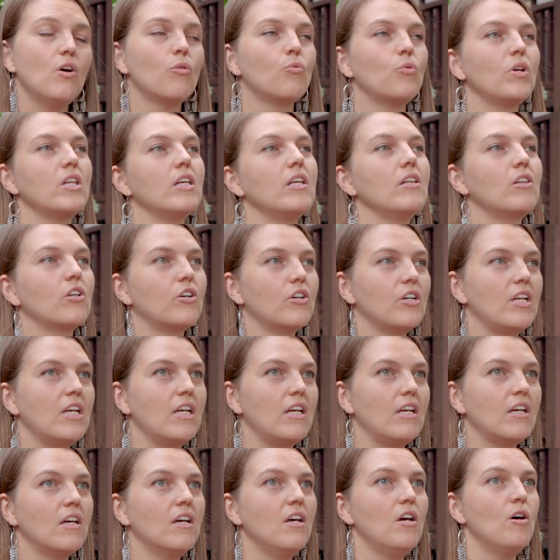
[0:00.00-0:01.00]
really
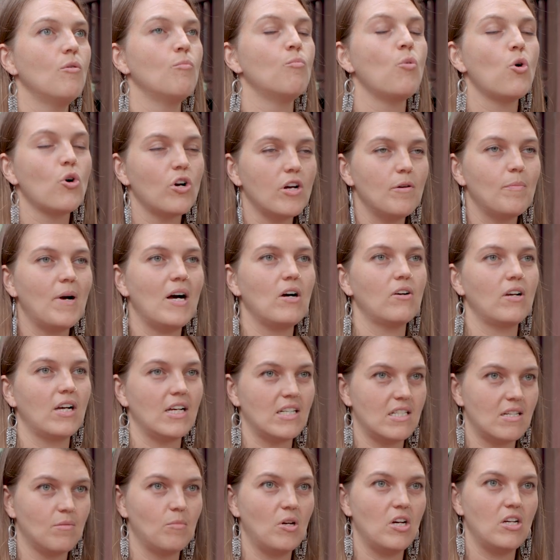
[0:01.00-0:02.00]
learning more about
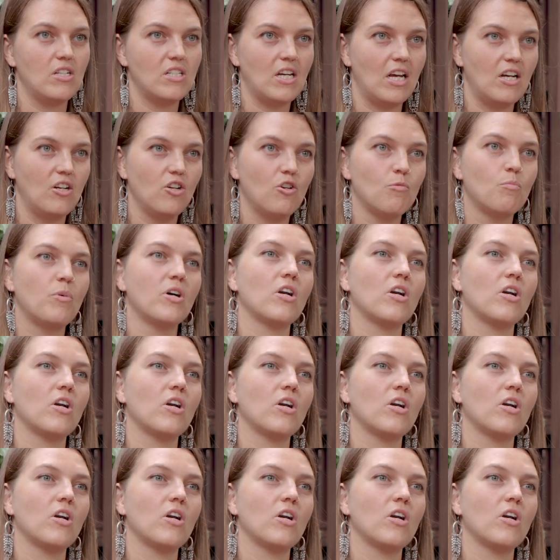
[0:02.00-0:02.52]
customary tenure,